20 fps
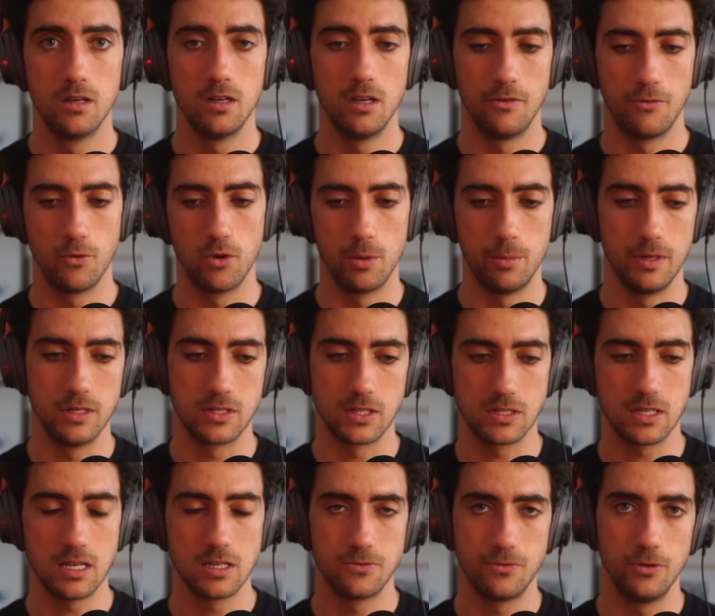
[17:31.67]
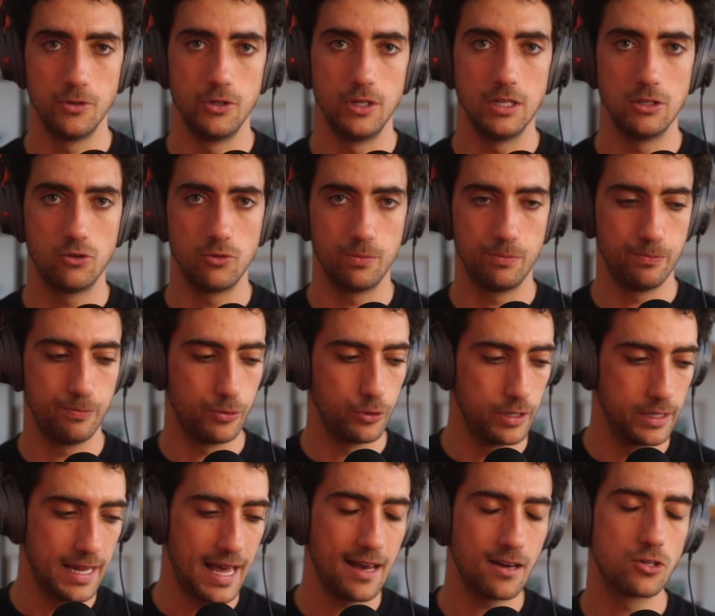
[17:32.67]
If you want to be successful, you need to put
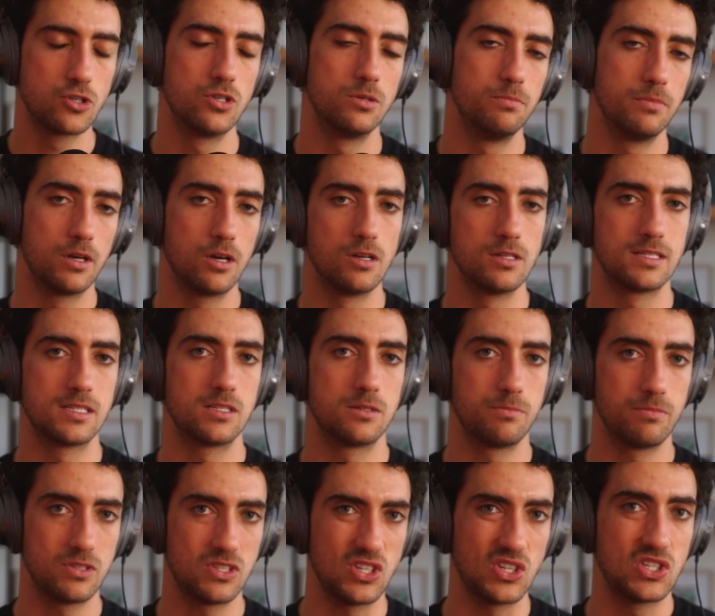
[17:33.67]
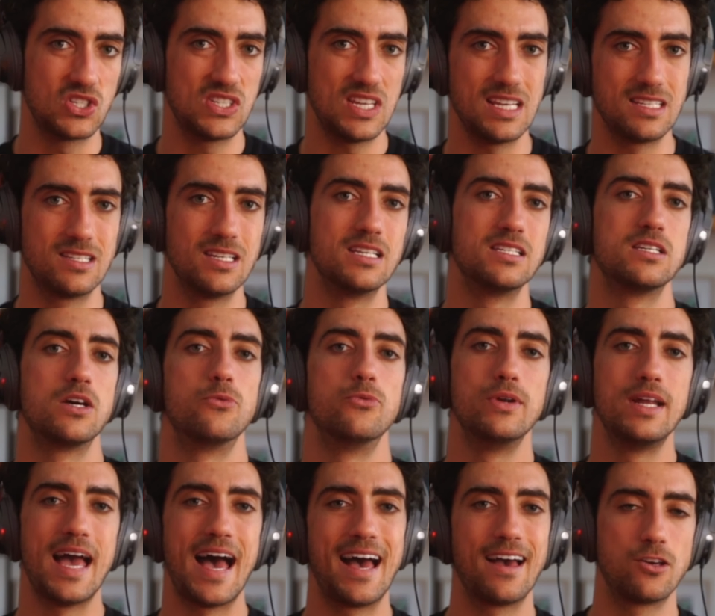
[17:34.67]
in action, because success is a
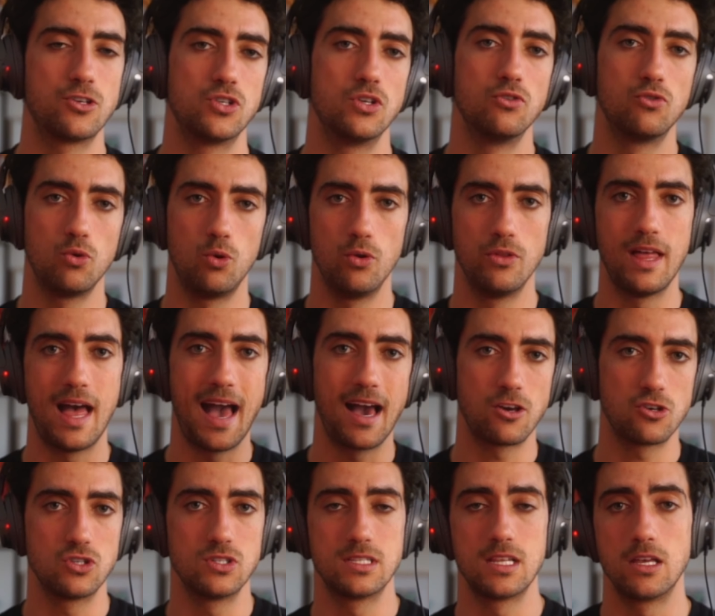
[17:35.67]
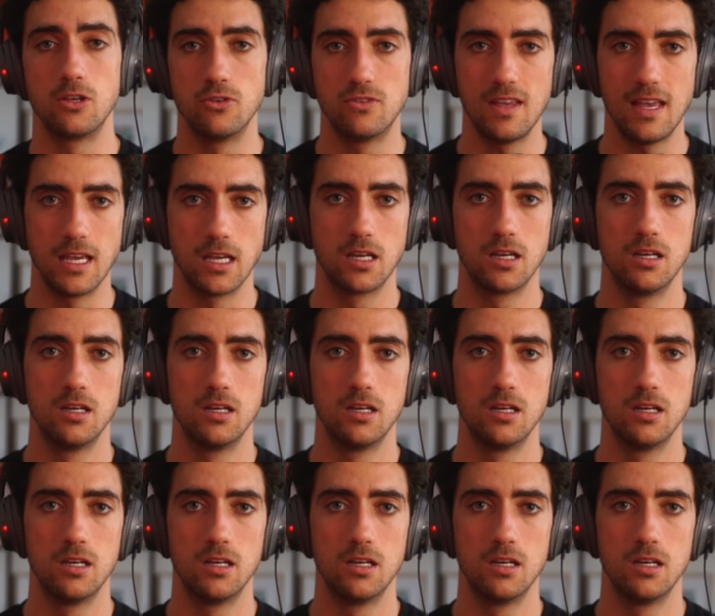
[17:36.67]
reaction to all the actions that you take.